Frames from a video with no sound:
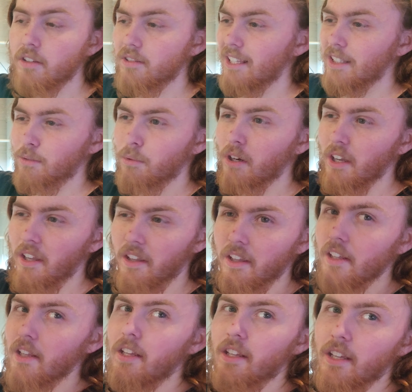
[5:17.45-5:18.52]
So that's why
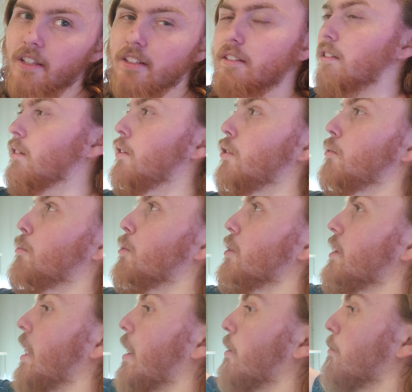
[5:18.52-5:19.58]
it's just a little more
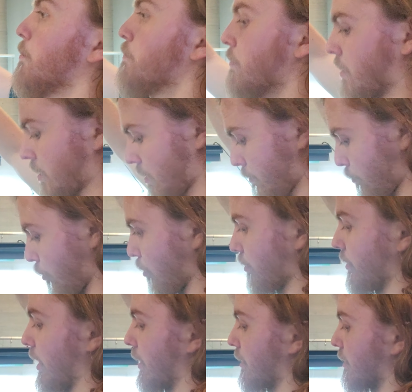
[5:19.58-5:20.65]
down, more
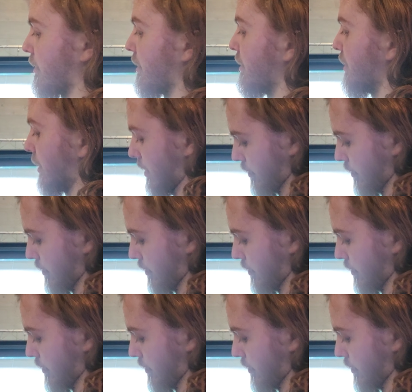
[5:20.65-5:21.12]
than likely.